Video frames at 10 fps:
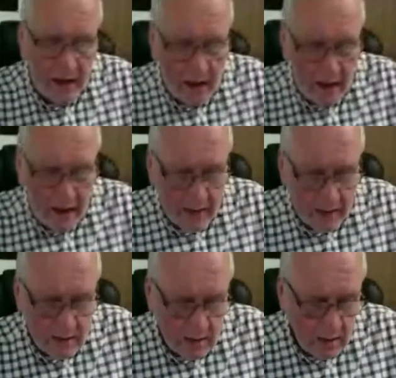be
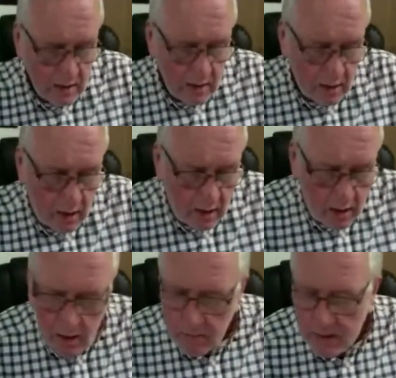there and
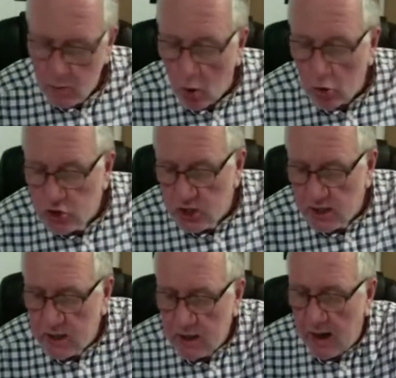be
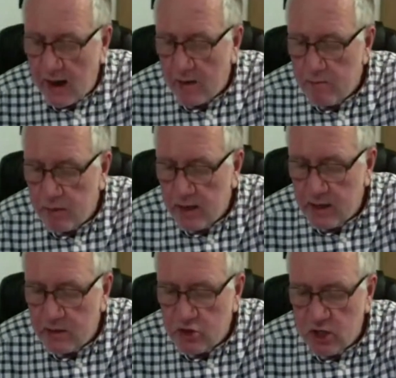watching
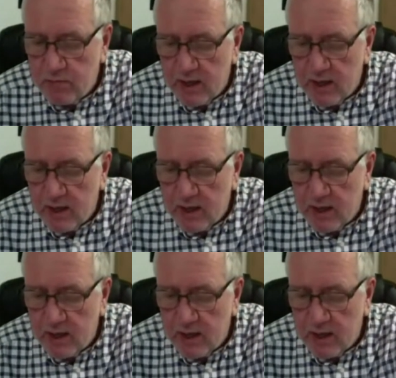and be